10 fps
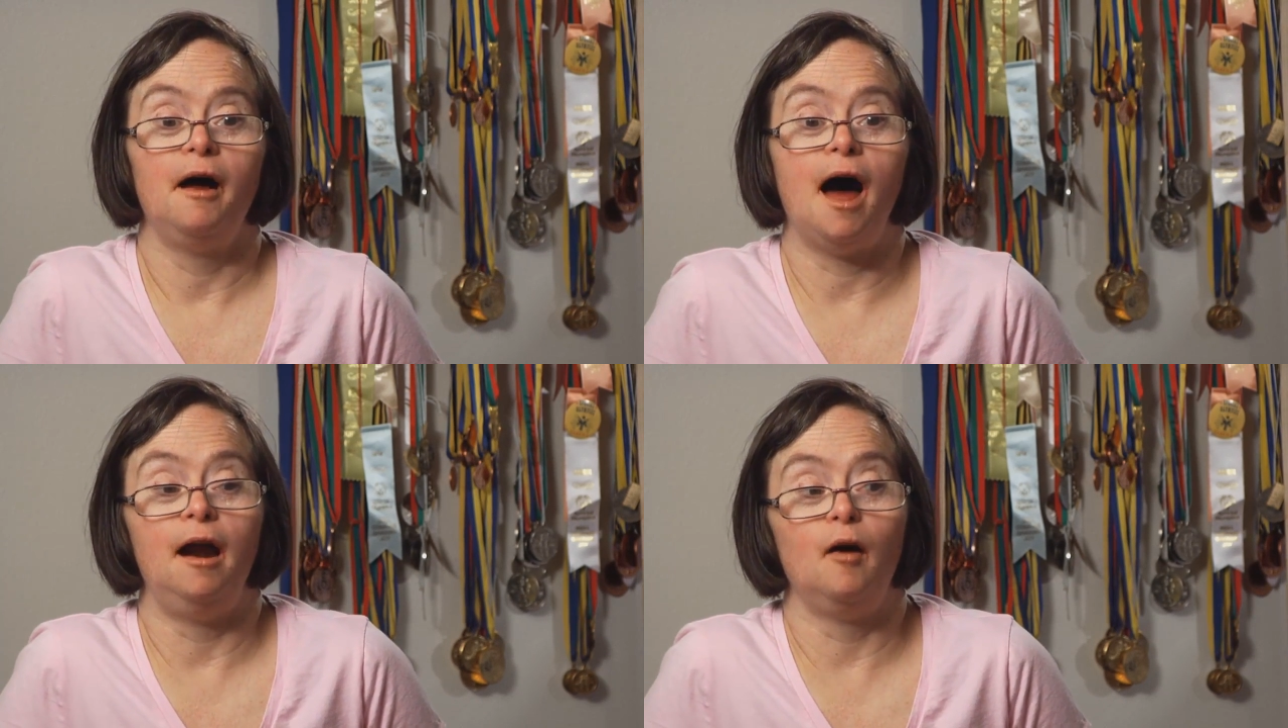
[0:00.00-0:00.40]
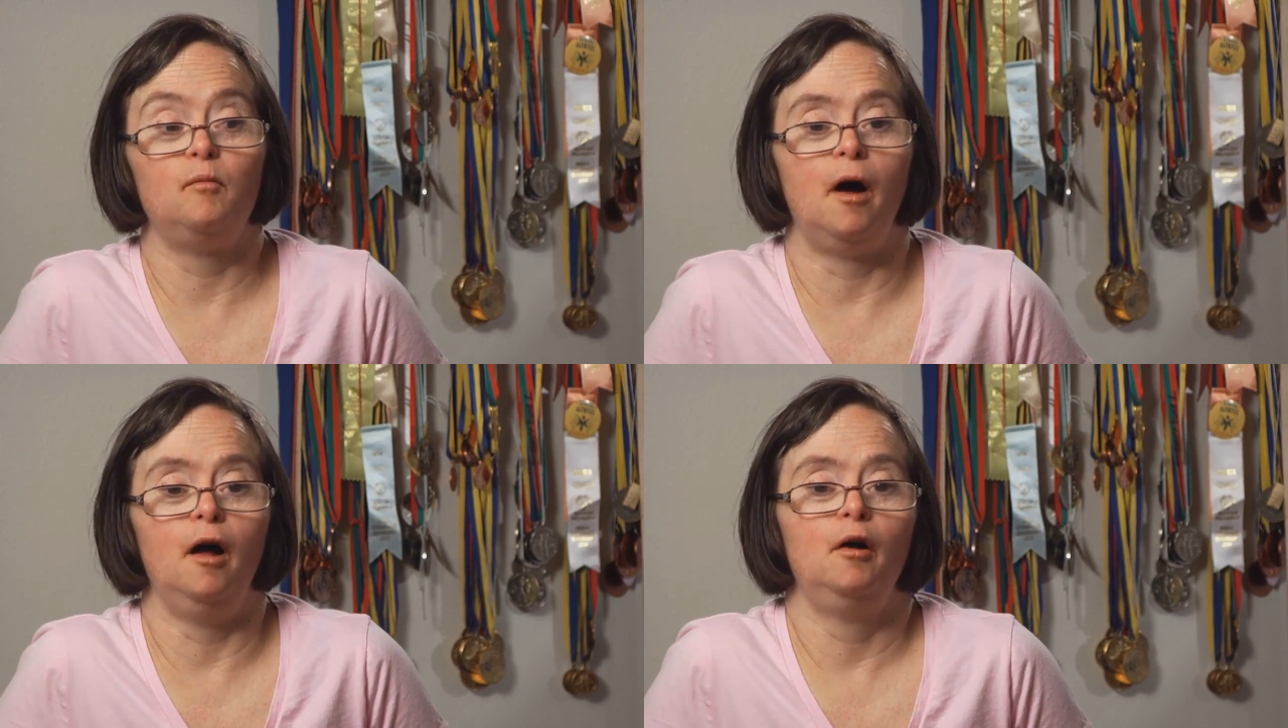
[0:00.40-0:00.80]
I
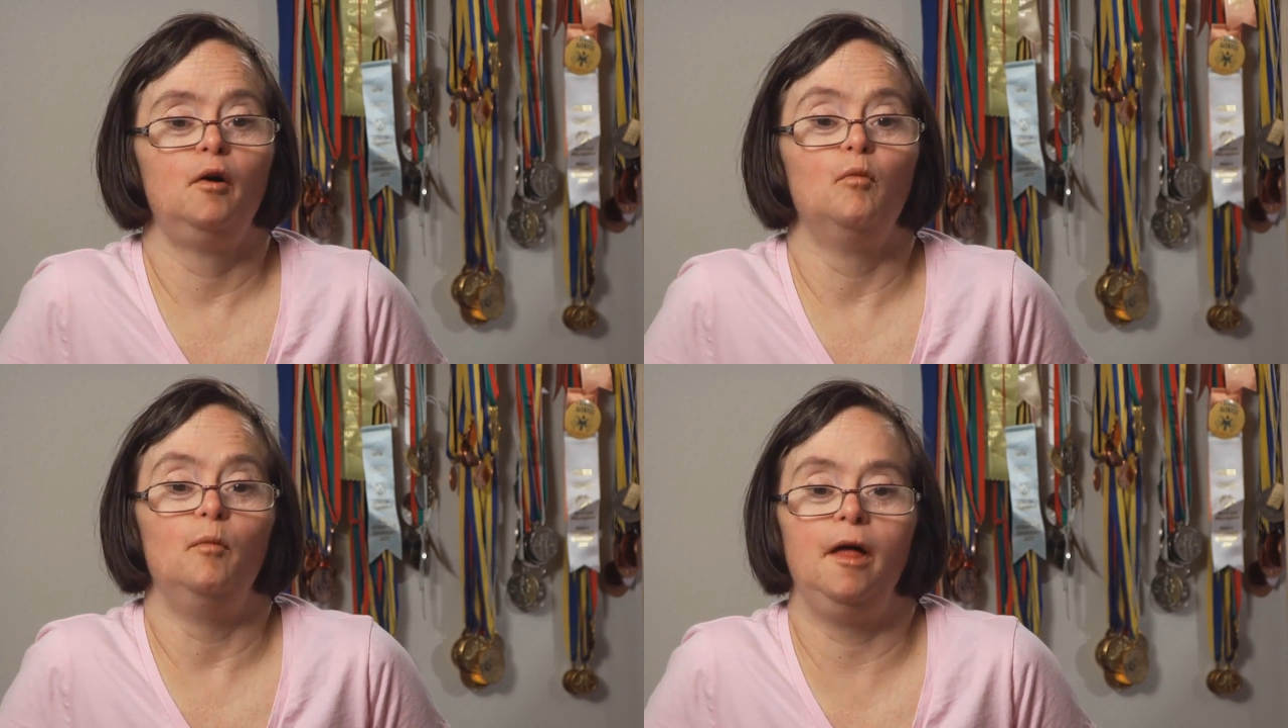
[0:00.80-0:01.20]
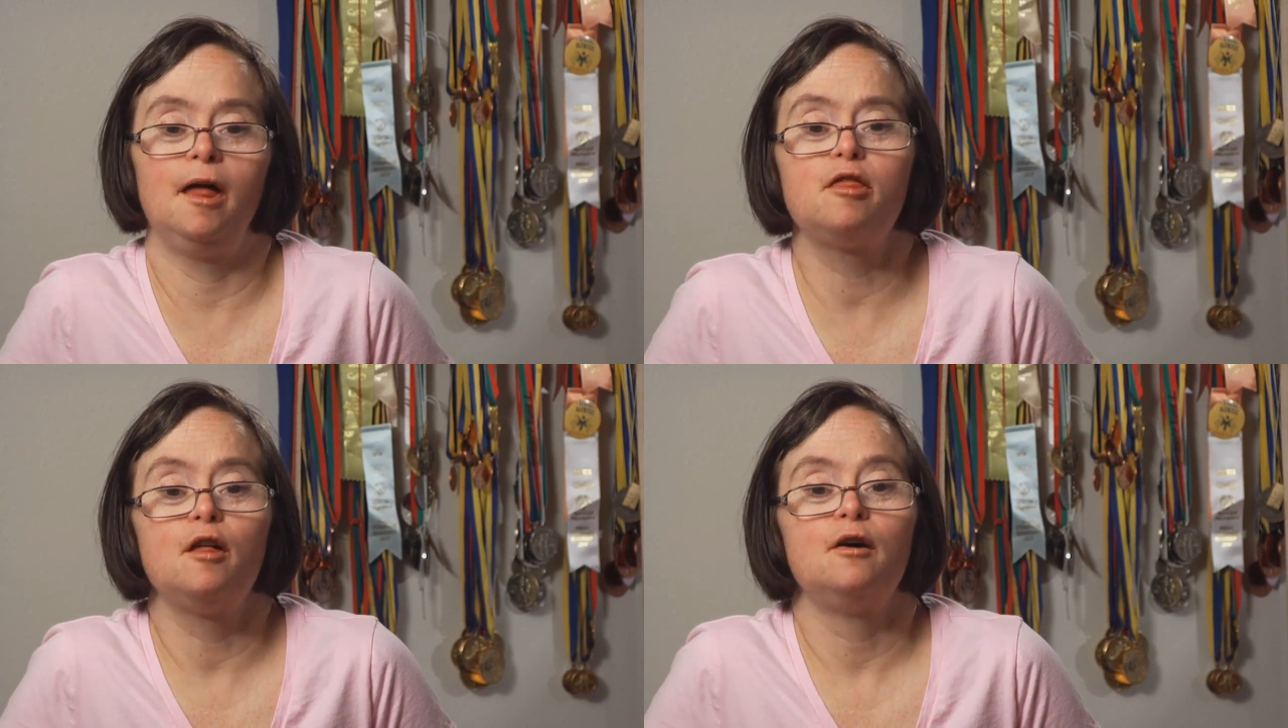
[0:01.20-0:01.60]
love my
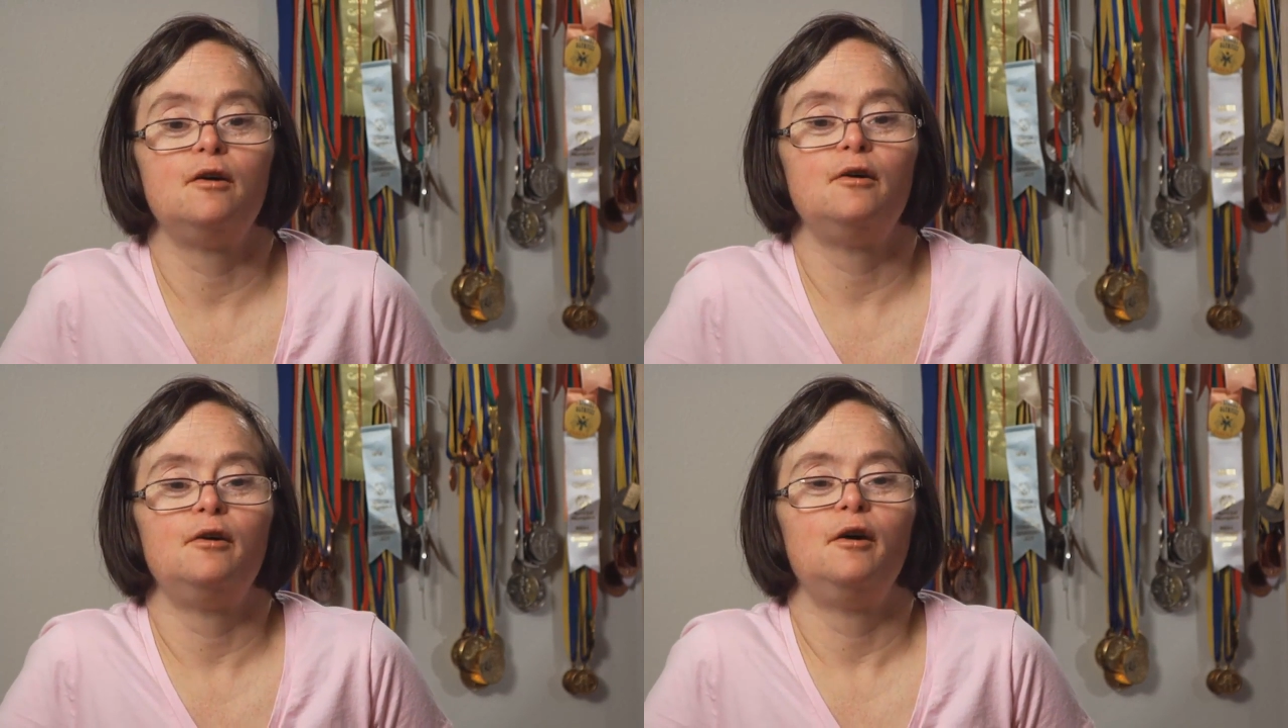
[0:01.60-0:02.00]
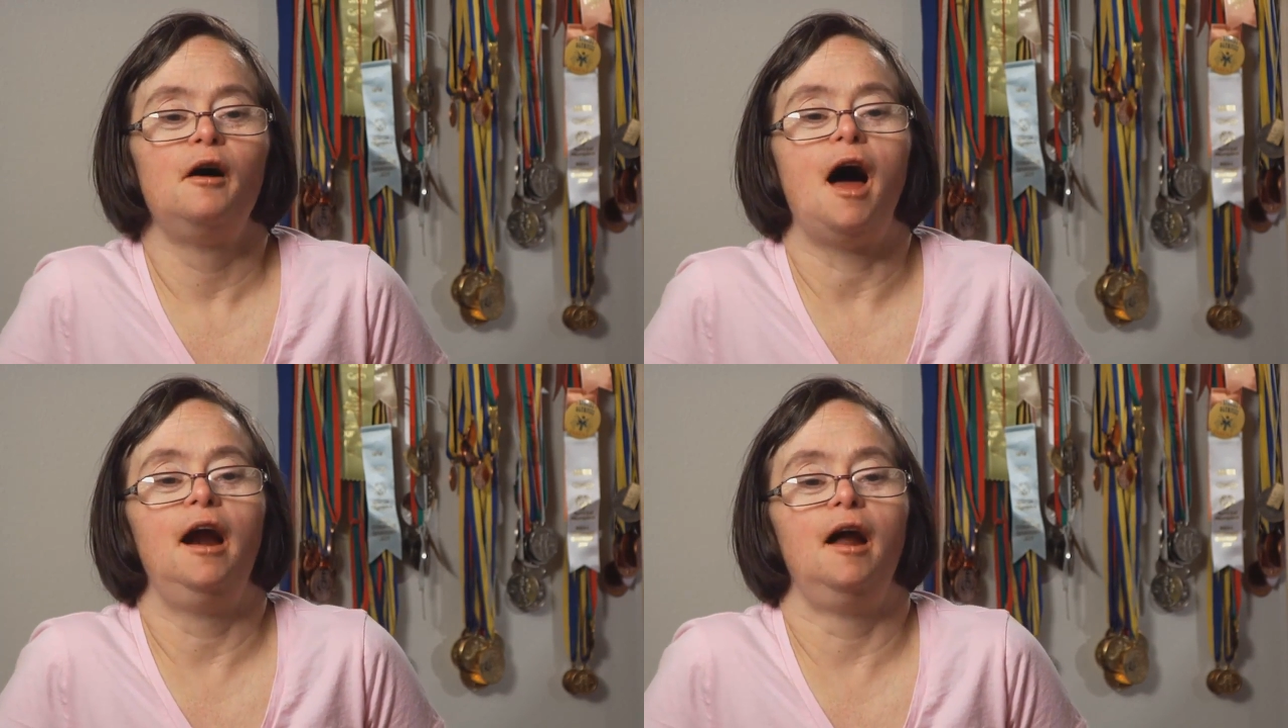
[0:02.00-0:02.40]
rent.
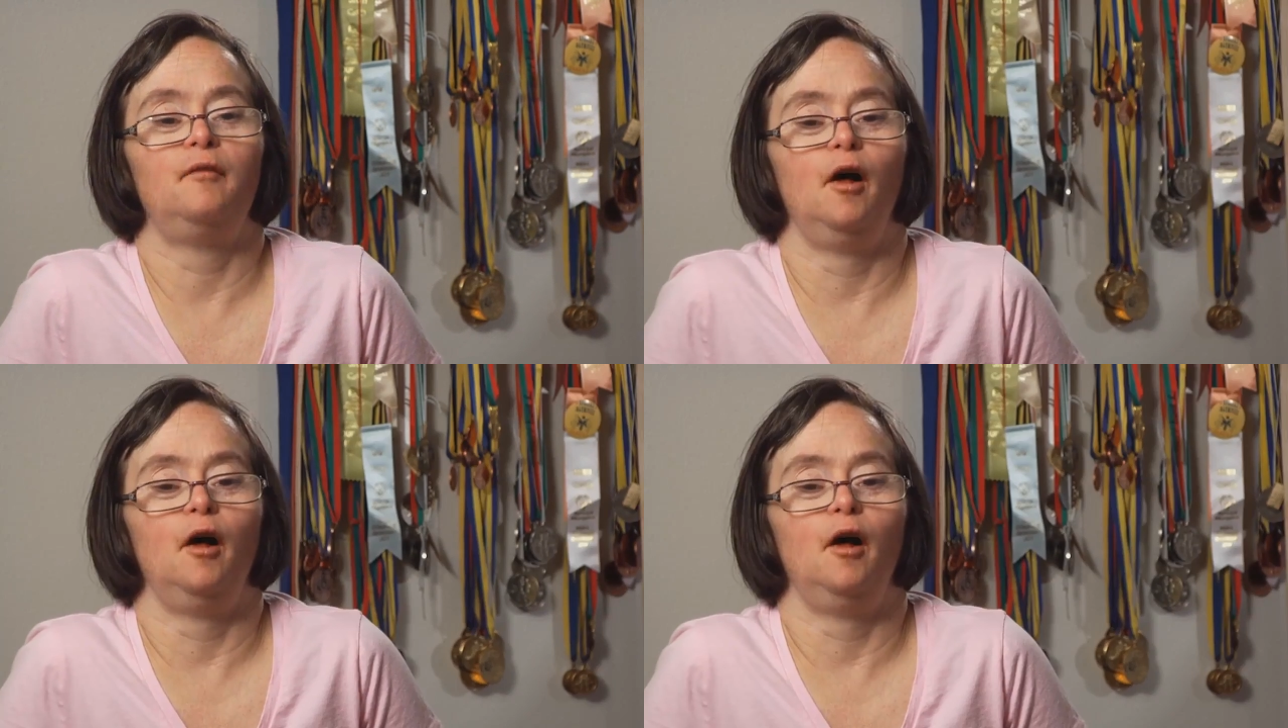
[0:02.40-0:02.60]
I love